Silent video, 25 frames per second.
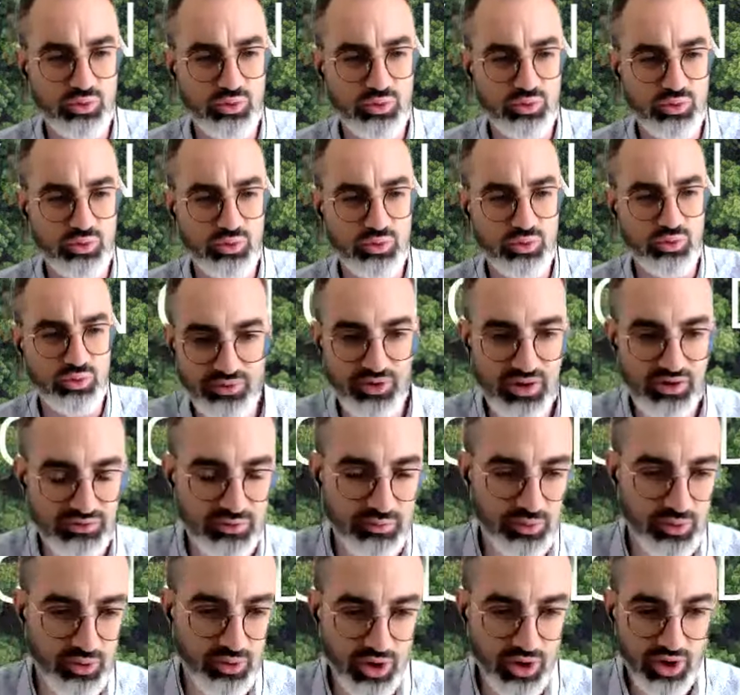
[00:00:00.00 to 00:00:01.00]
the
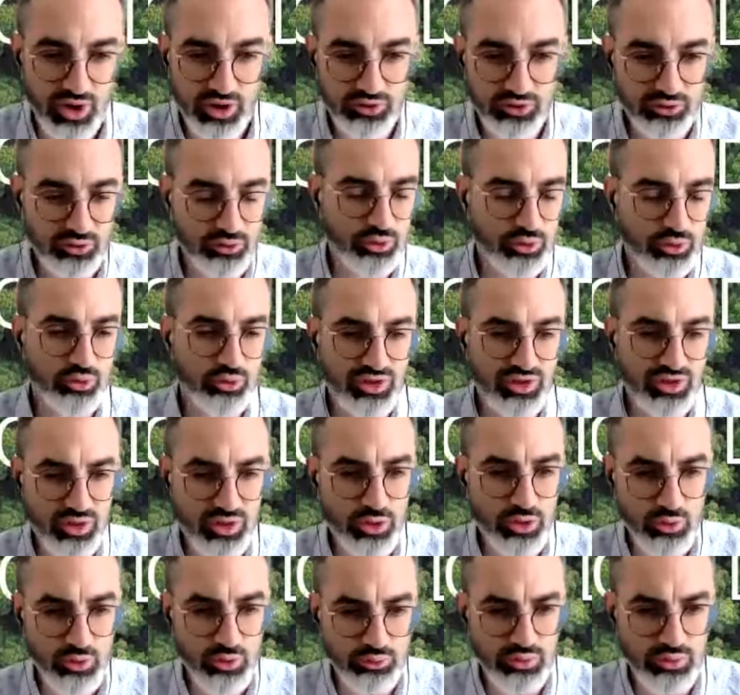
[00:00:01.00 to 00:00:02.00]
customer? So those are
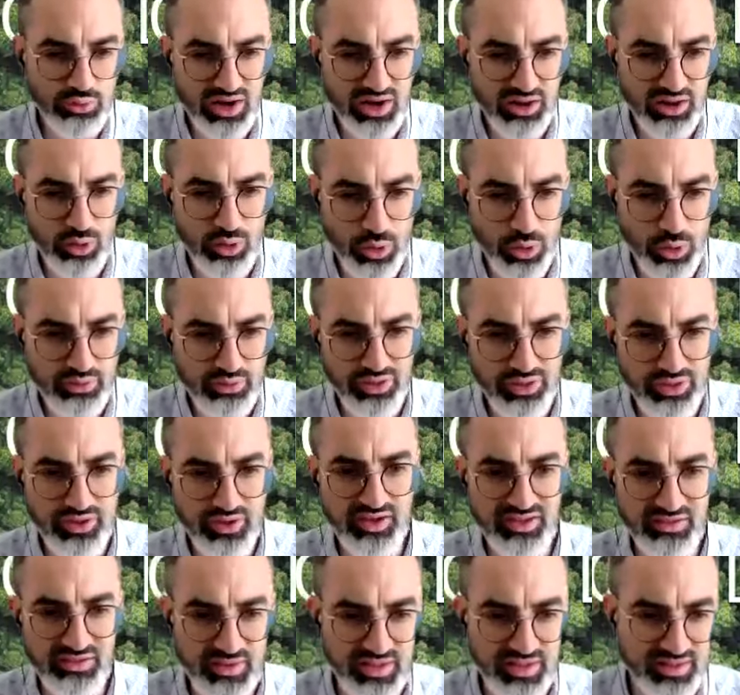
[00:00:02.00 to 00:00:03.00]
the, really the three
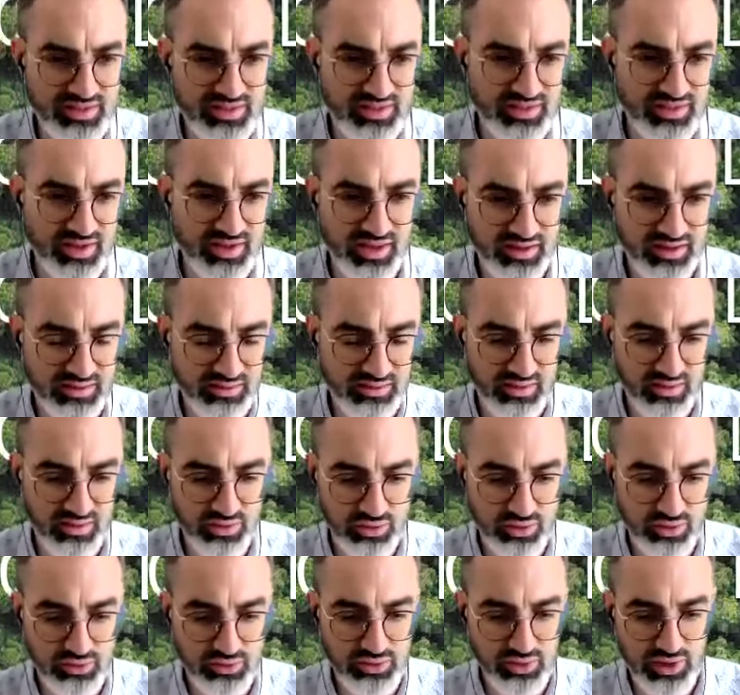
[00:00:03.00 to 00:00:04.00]
things missing. It's uh,
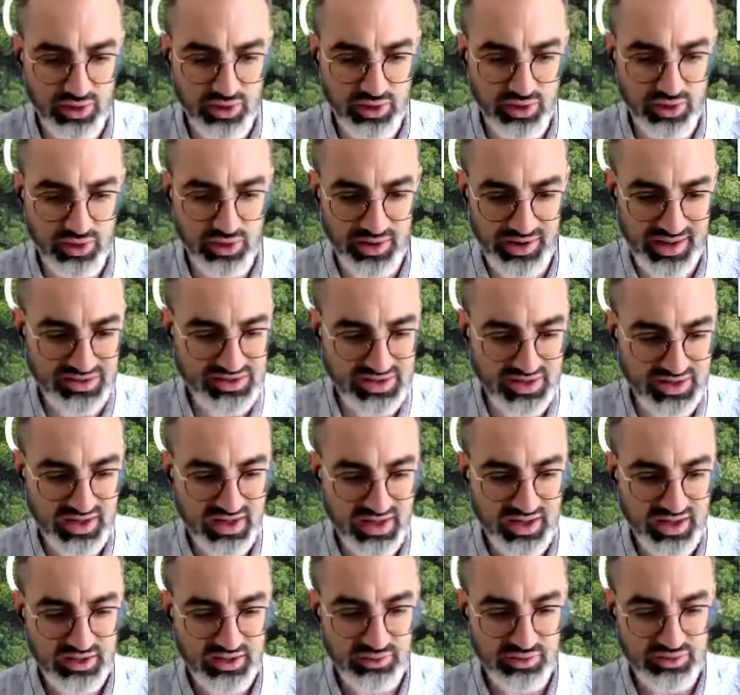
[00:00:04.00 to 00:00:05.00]
the knowledge,
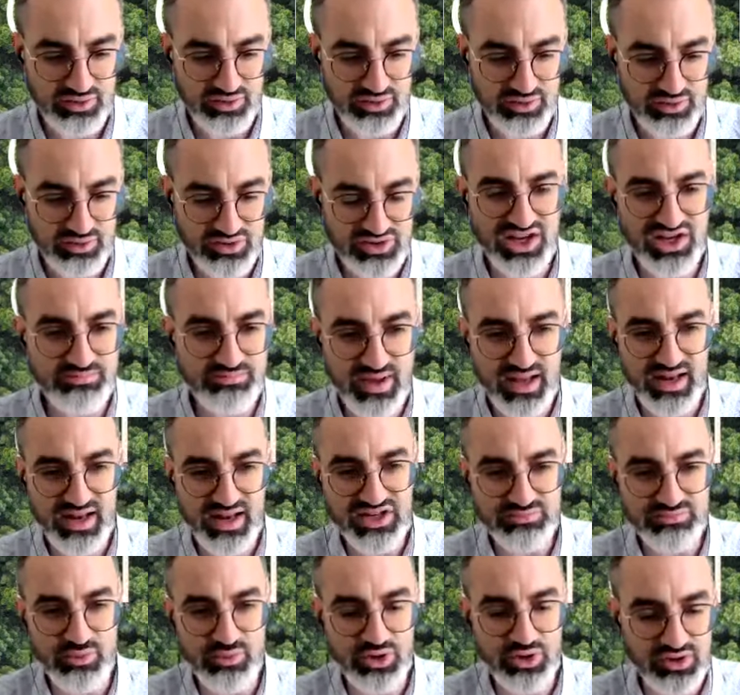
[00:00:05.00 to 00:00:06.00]
the change
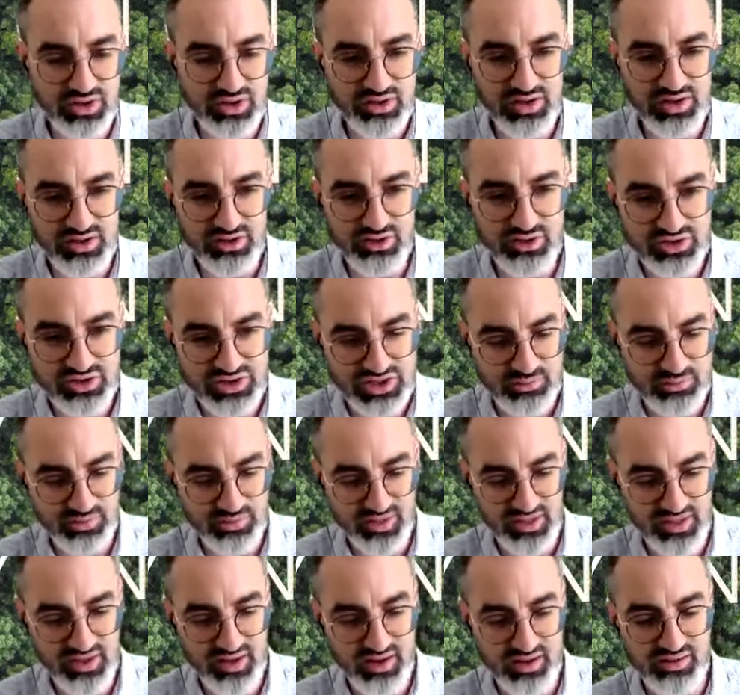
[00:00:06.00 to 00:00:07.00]
management and leadership
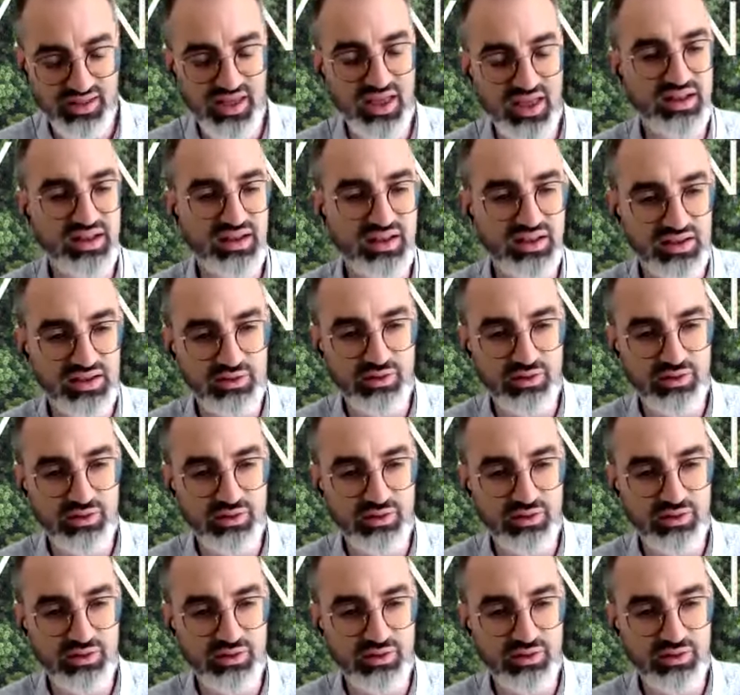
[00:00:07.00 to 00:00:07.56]
skills, and the